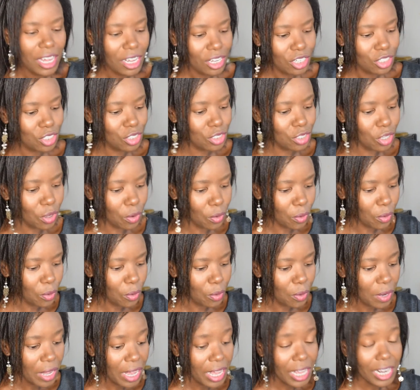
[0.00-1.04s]

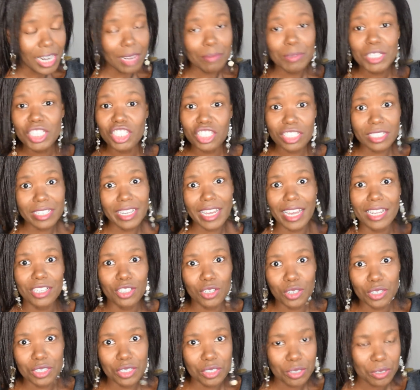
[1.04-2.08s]
So let me just get
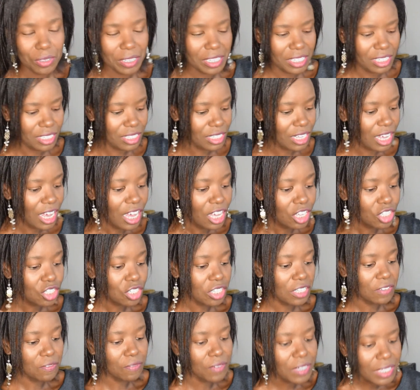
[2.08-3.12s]
on to it. So
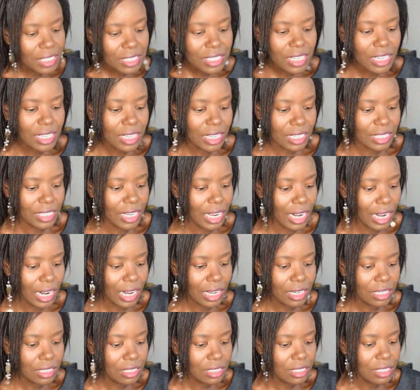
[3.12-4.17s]
the first thing that I
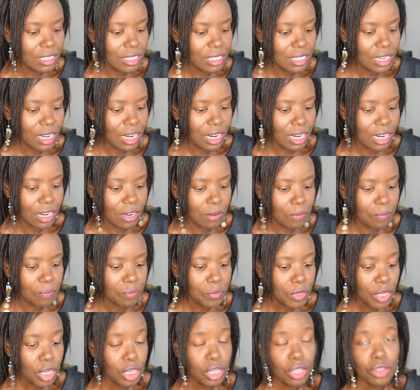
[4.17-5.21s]
learned
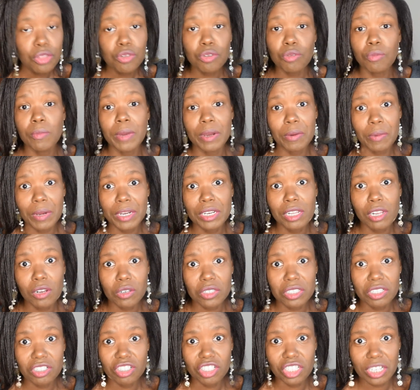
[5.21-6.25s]
through my weight
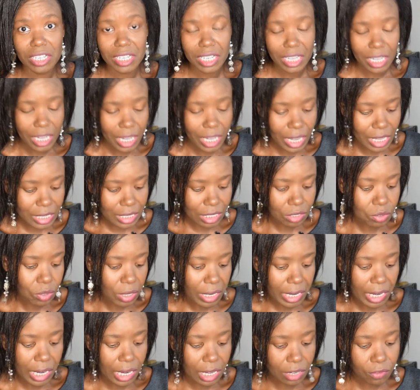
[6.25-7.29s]
loss journey, and this one I
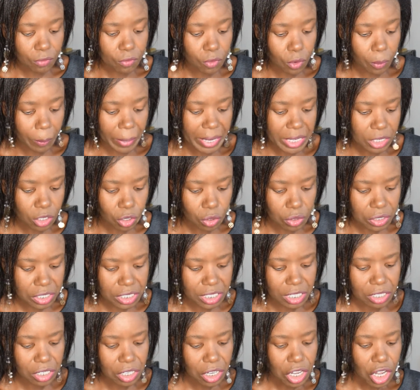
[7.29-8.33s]
learned from my
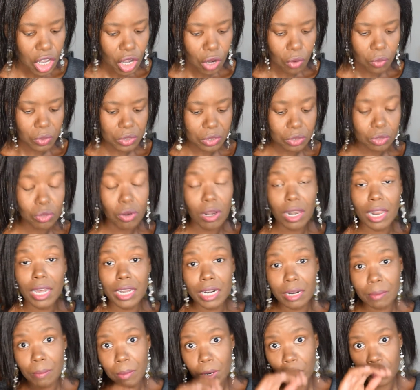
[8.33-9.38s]
doctor, was to learn
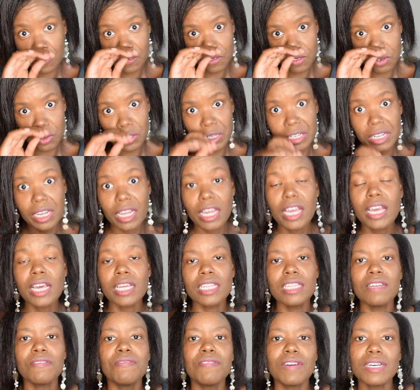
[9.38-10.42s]
about food.
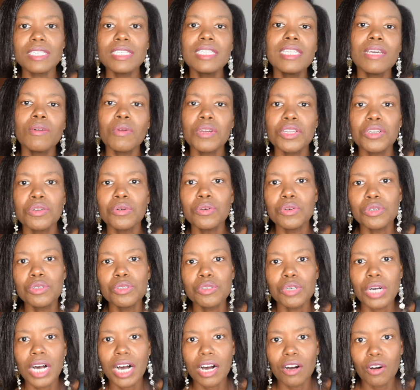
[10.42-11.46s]
The first thing when you go to
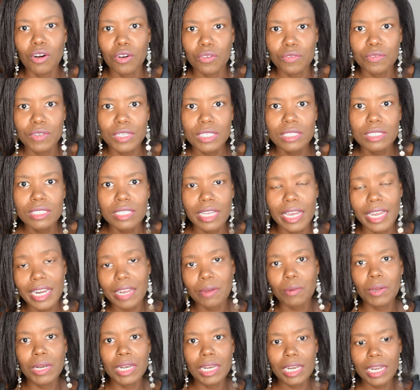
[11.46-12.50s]
her office, and I
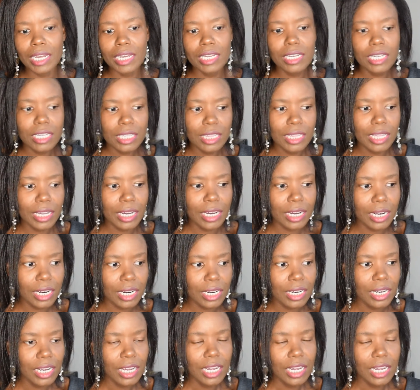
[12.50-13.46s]
will link the